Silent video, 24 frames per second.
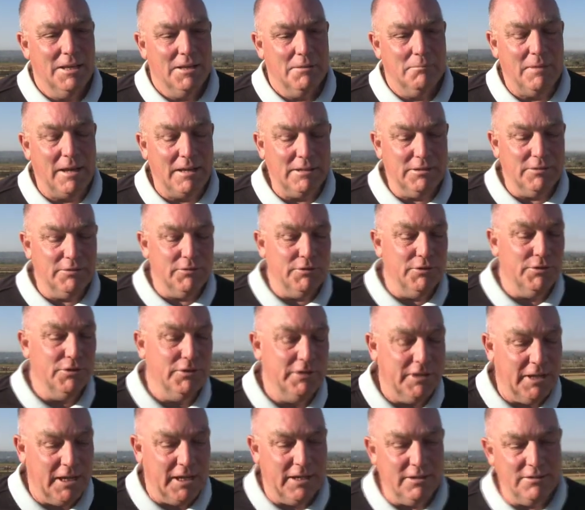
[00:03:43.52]
Mazavaru,
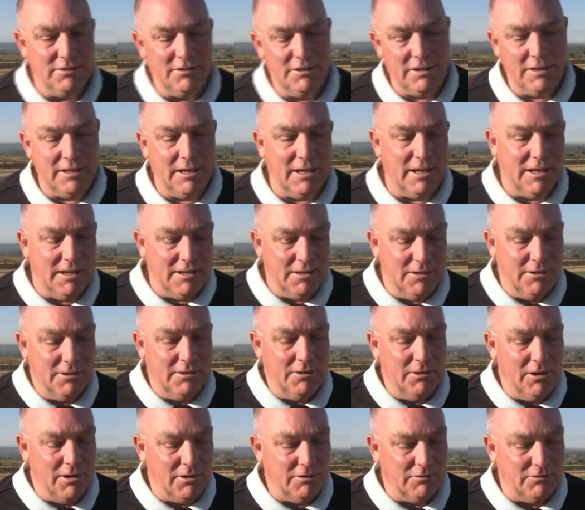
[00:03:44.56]
yeah, her
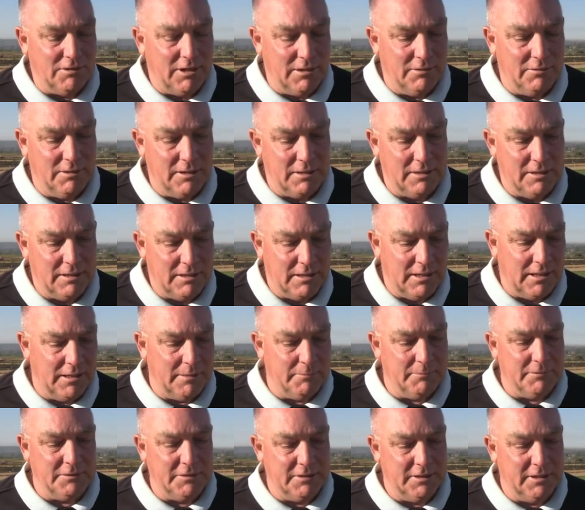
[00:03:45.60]
last run,
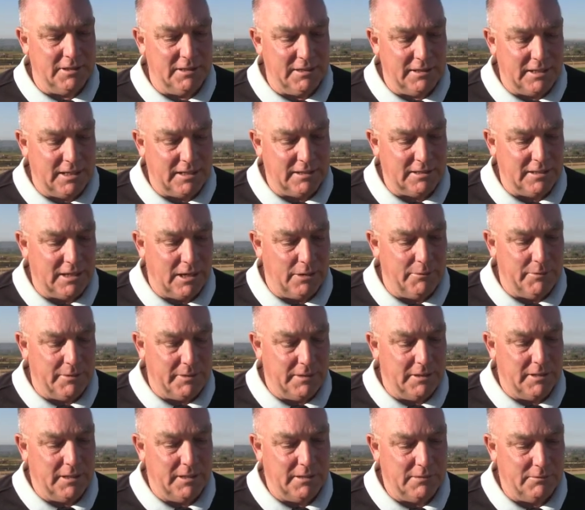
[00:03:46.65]
she didn't get
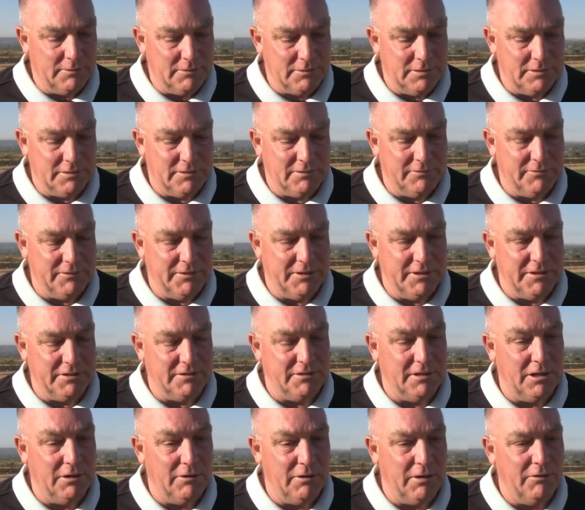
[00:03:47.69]
going. It was a very
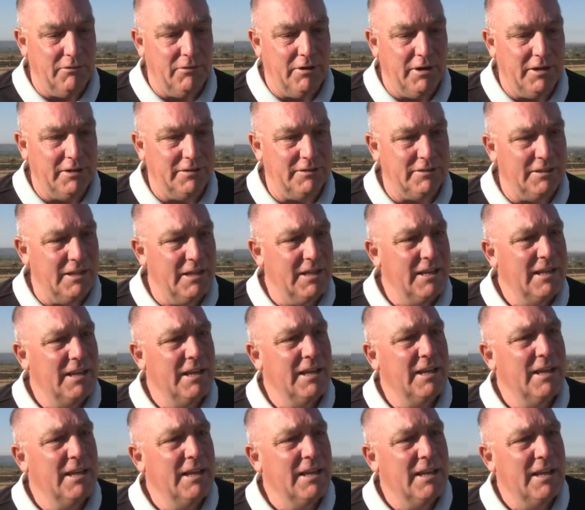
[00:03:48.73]
slow run race
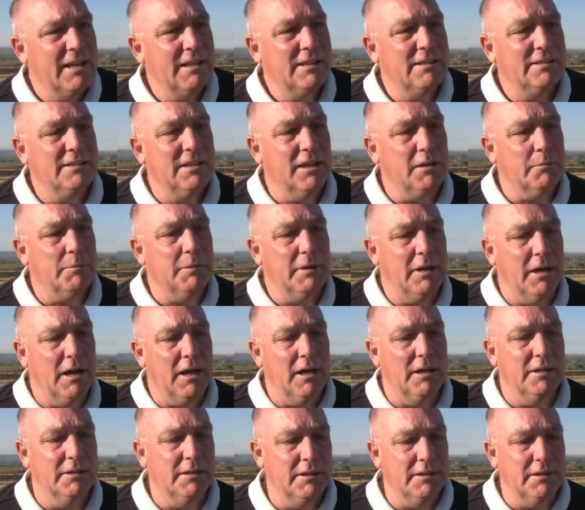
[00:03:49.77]
and stuck
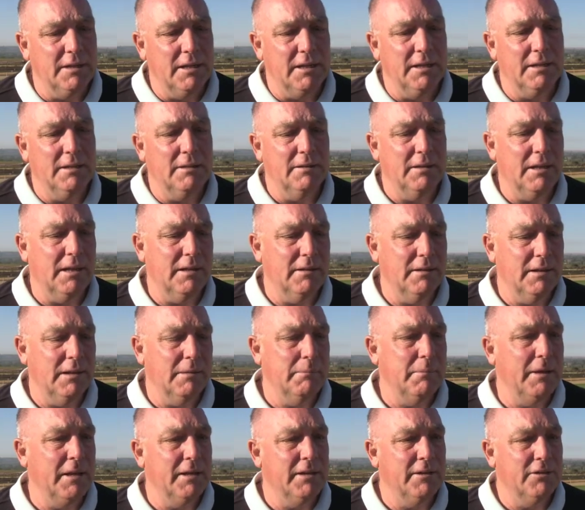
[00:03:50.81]
behind, and they
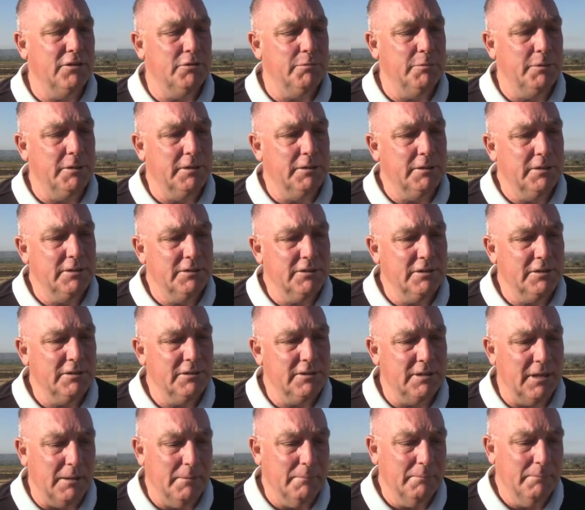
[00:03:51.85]
made it a sprint.
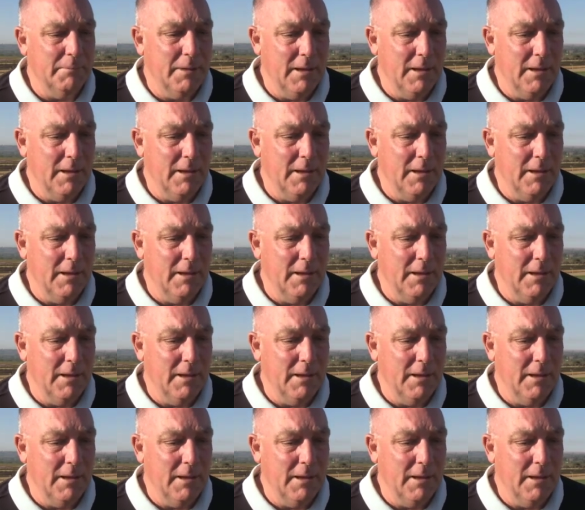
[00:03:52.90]
She's a